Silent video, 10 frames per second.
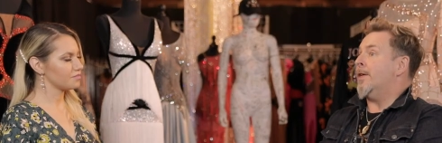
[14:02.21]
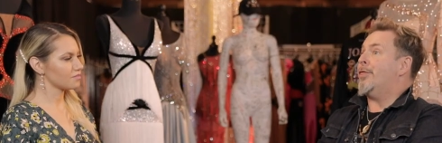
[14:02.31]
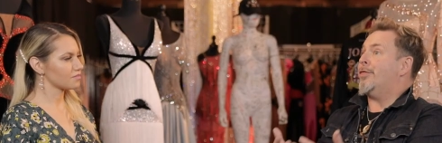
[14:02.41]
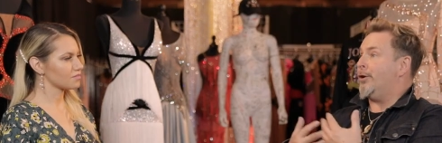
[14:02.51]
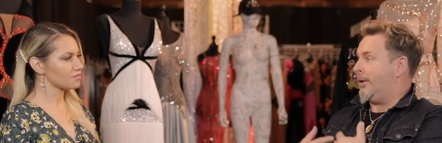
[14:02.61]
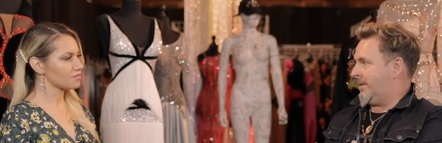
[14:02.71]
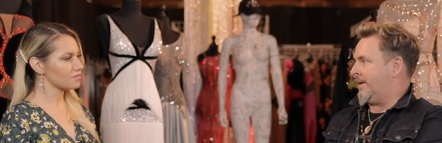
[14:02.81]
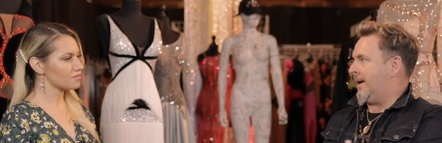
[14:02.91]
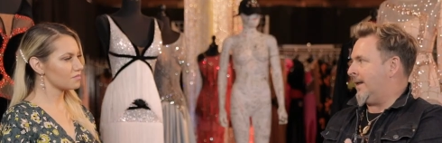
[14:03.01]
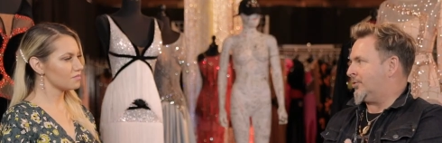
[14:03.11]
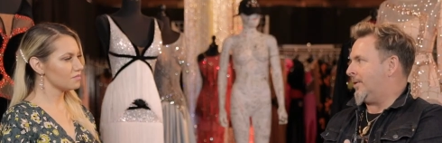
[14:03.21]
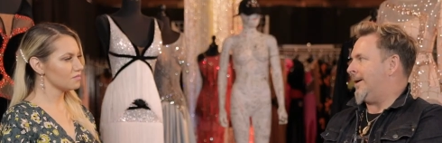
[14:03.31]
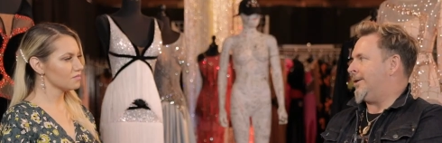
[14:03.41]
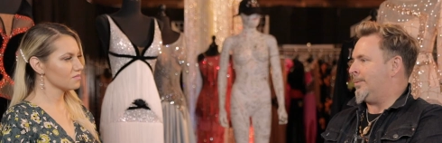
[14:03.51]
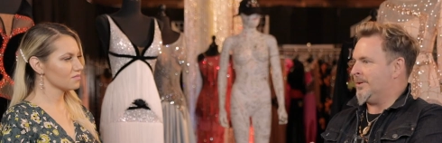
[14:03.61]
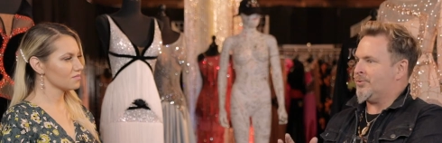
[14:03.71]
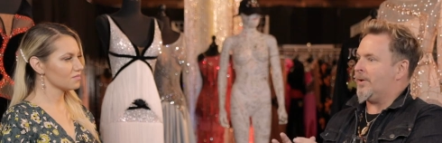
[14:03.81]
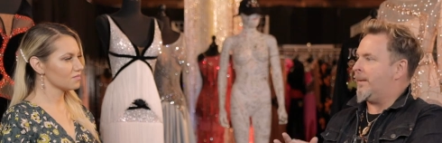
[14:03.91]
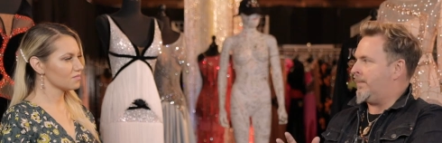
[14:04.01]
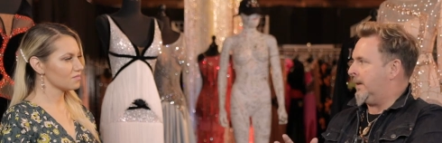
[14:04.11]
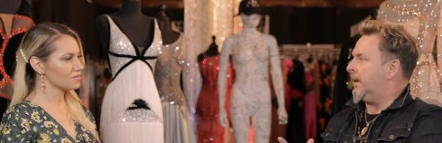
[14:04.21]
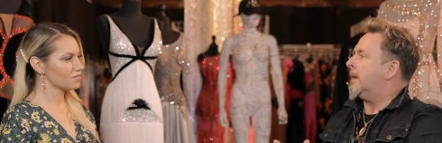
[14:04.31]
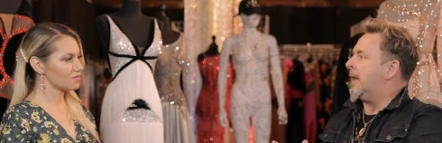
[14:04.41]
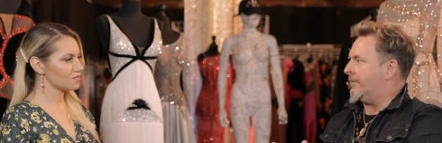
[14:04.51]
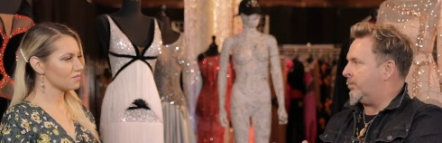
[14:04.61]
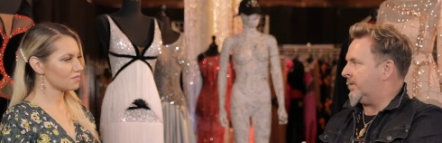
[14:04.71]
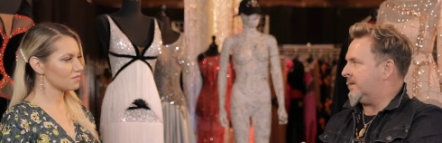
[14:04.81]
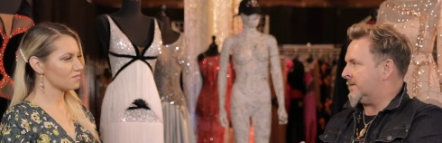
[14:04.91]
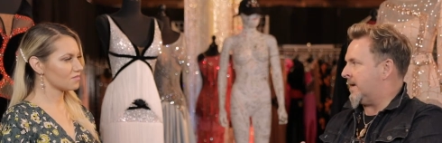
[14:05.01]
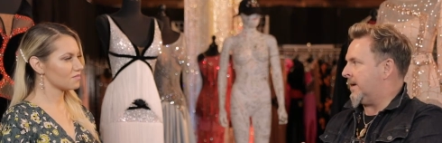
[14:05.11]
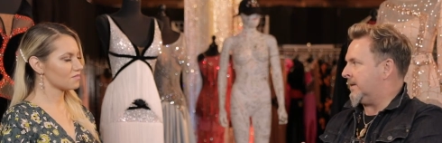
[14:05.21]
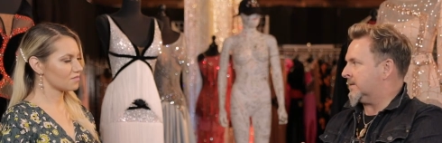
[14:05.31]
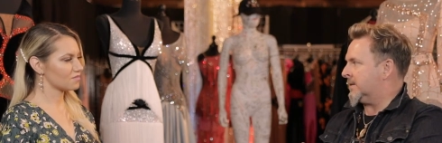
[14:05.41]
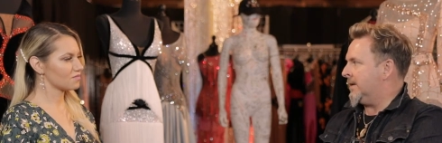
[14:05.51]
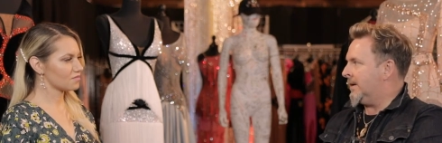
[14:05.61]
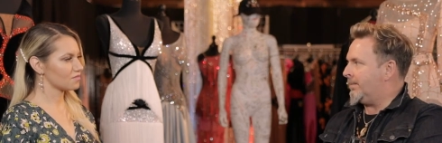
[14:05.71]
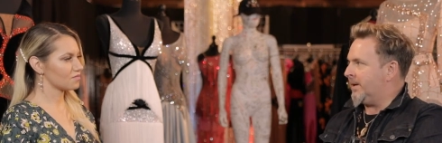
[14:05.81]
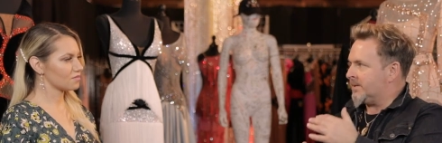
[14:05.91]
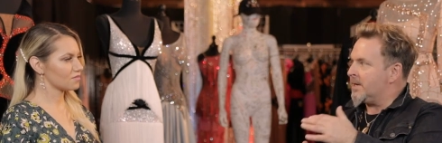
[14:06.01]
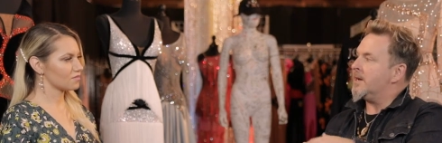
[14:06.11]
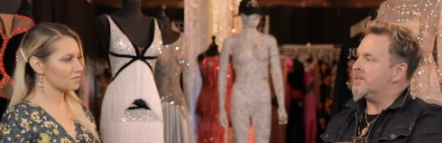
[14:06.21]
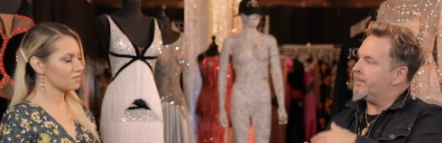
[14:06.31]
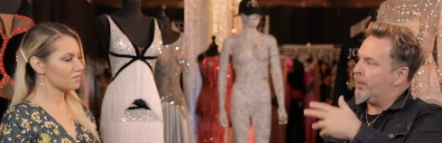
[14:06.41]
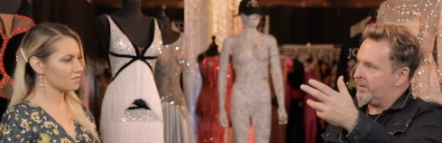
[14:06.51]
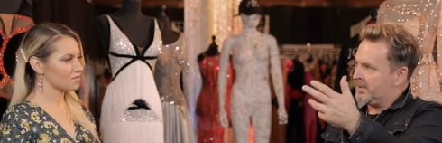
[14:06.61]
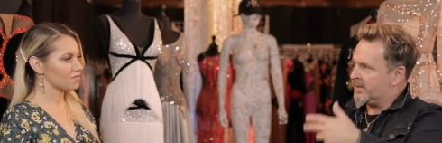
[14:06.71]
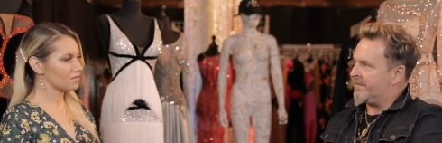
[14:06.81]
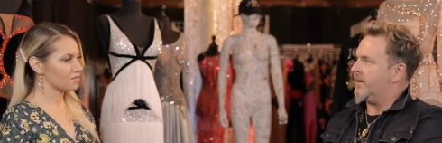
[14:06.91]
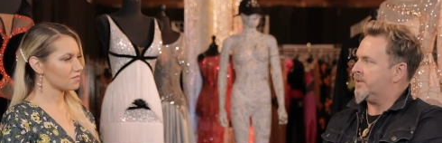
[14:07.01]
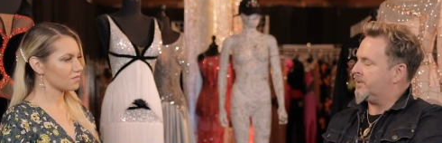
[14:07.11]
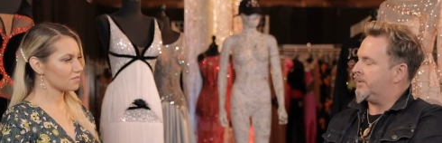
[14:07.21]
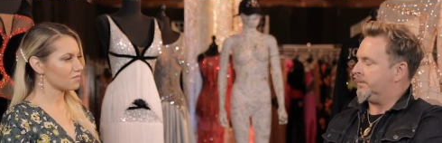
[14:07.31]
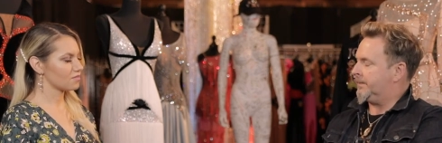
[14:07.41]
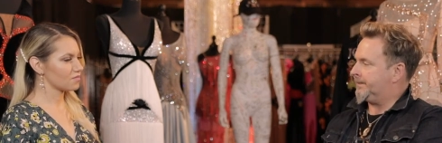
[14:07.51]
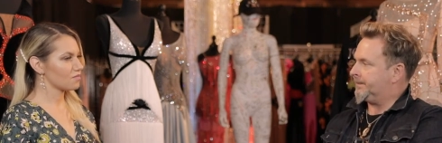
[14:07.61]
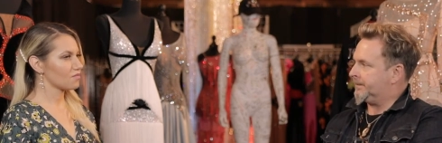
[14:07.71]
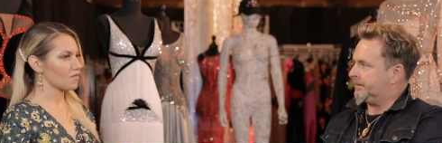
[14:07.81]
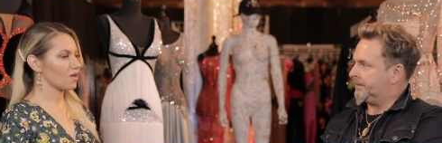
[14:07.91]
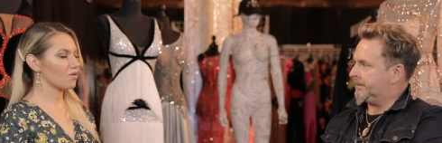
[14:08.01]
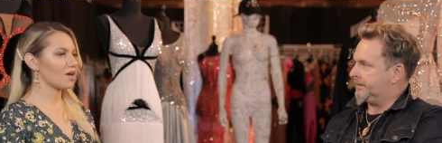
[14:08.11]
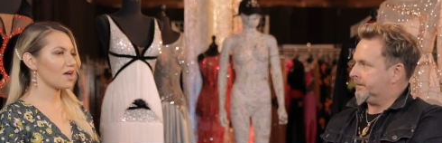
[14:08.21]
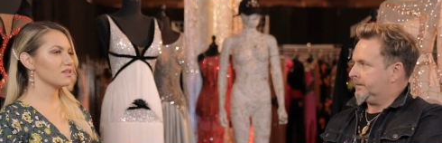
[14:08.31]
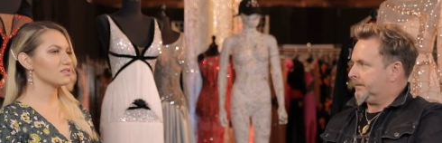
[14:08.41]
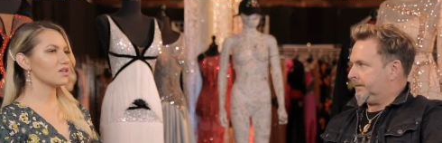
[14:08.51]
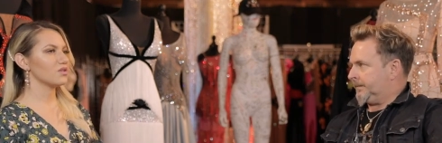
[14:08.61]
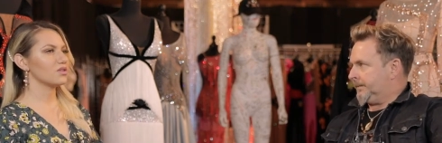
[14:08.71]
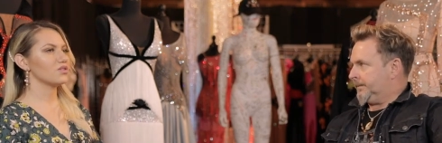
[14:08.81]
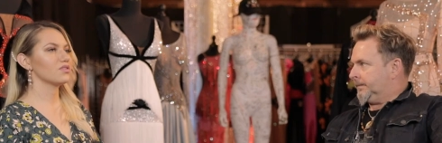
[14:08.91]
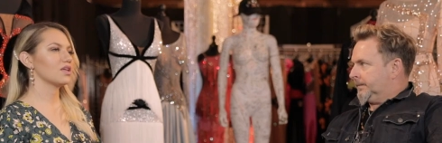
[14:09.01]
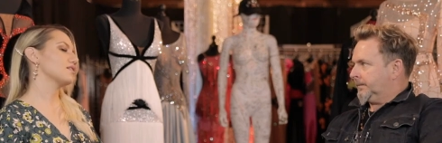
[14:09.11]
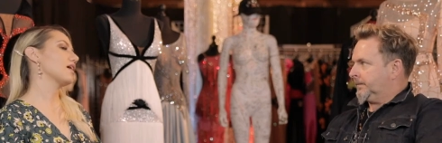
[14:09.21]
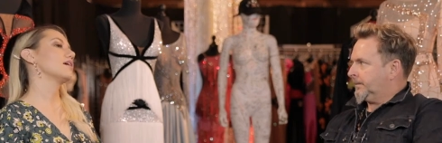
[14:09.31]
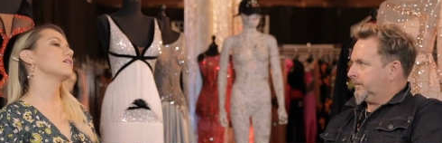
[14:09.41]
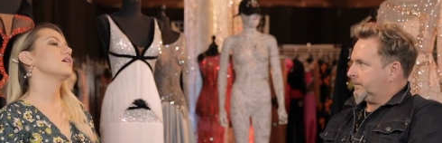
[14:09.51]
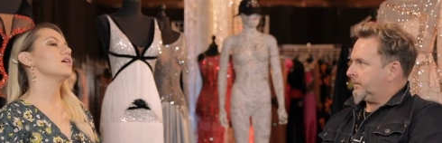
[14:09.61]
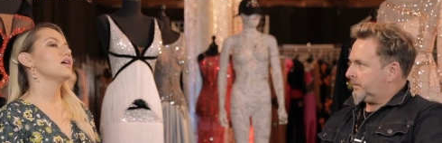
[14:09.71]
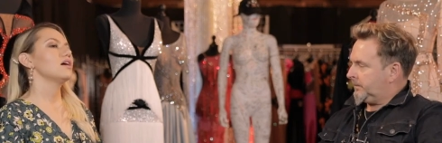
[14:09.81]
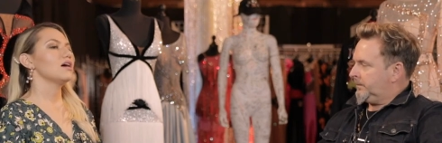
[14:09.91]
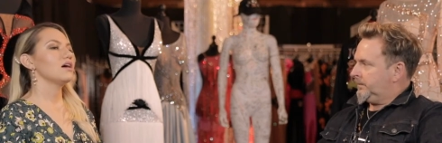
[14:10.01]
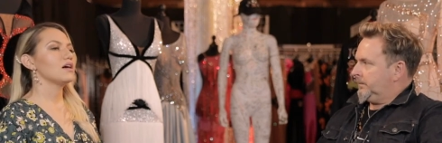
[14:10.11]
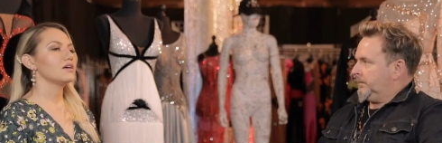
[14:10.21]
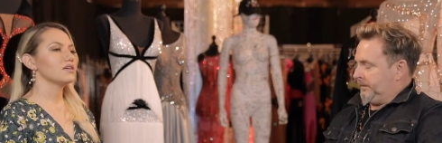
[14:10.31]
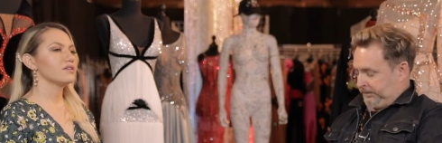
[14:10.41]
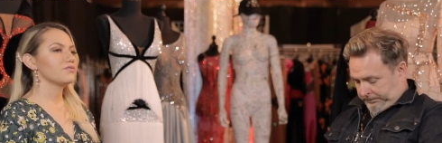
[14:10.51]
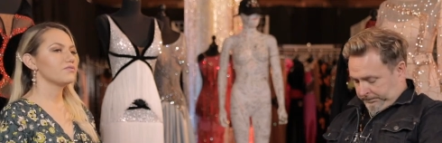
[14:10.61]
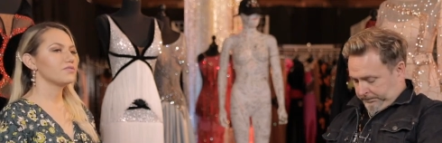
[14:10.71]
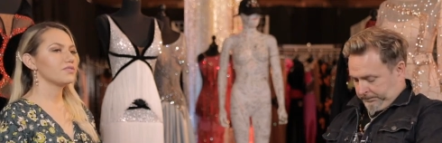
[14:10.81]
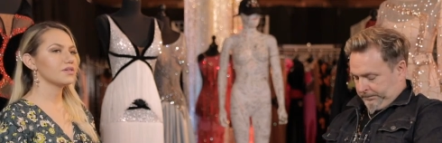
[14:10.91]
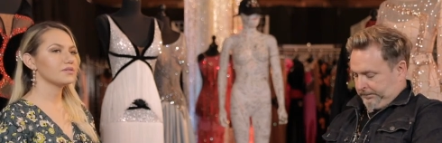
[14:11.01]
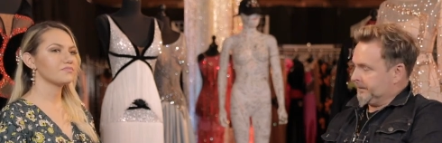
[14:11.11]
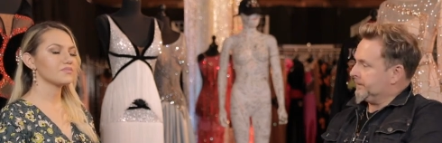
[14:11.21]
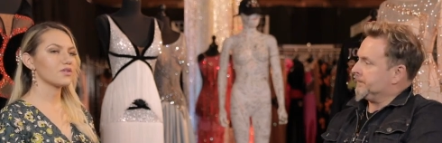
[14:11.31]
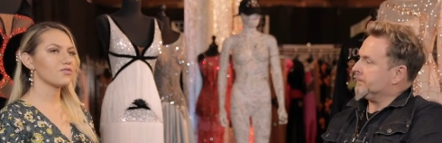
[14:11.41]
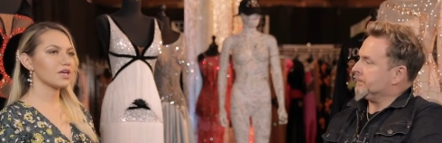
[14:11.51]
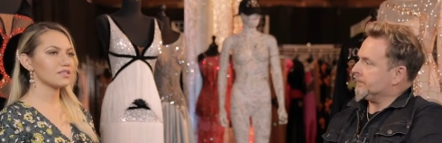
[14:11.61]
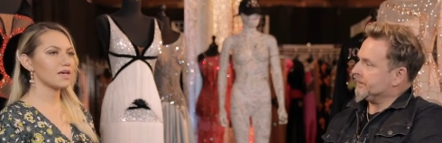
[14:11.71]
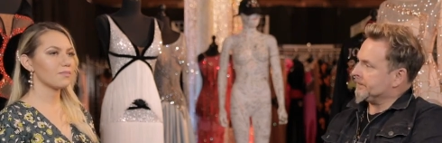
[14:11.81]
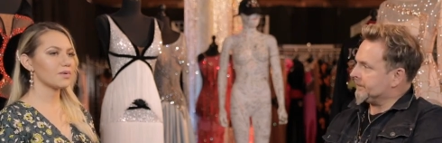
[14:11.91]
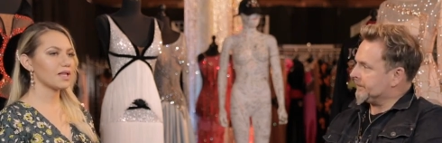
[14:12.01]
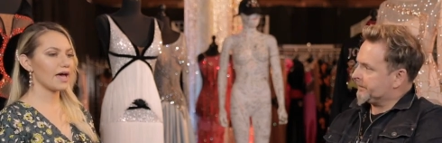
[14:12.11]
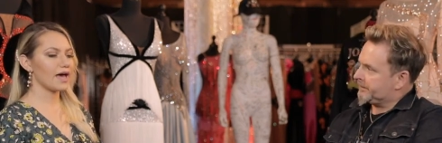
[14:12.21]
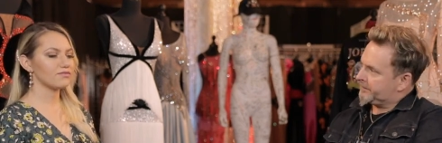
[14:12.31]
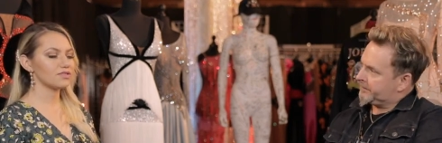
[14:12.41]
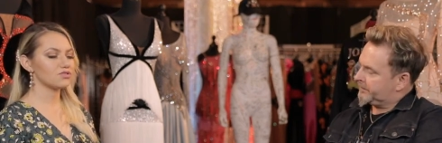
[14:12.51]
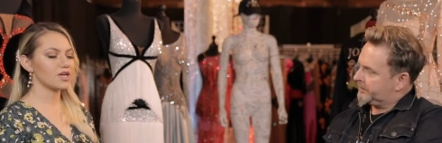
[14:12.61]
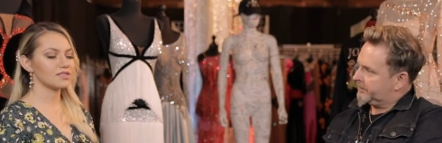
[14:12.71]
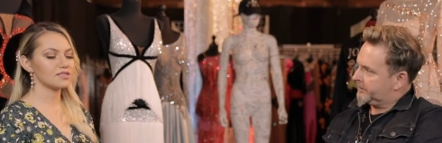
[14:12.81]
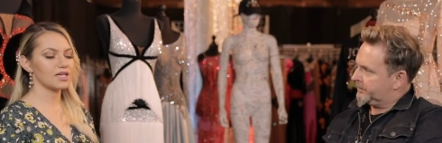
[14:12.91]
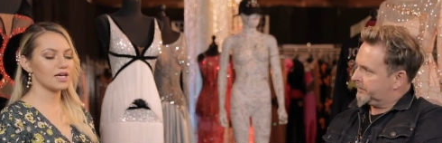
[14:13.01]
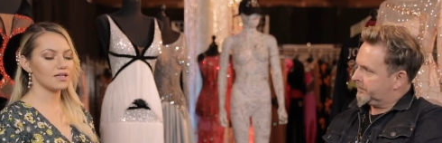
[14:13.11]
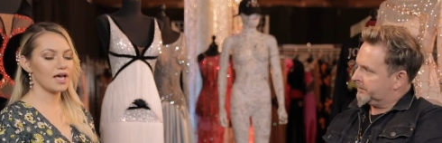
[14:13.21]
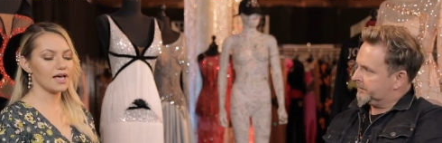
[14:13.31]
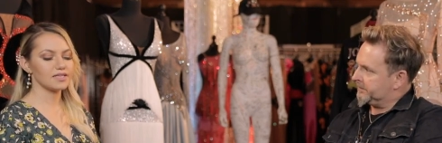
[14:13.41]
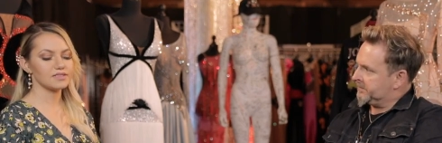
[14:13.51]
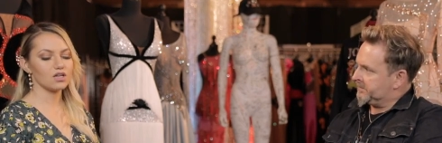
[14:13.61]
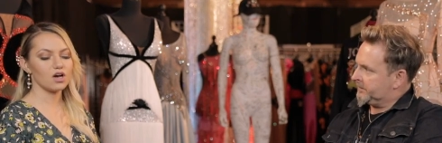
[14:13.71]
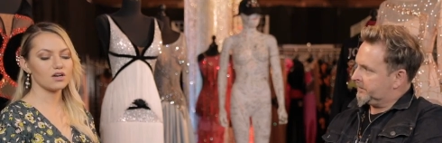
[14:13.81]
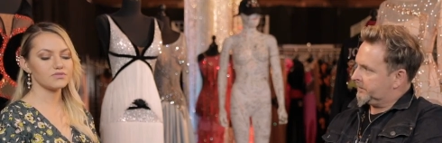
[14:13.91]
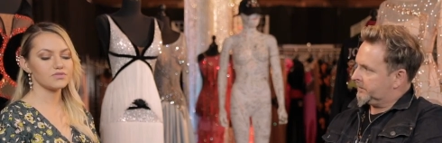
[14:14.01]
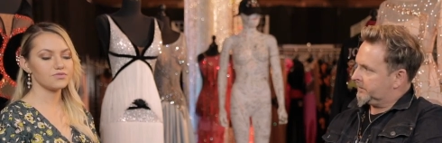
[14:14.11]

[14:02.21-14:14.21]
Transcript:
Speaker 1: the third thing I'll try and do is try and be a little clever with designs, but it's not as important as the first two.
Speaker 2: Okay, so you think that uh, if, for example, I have a dress that has a lot of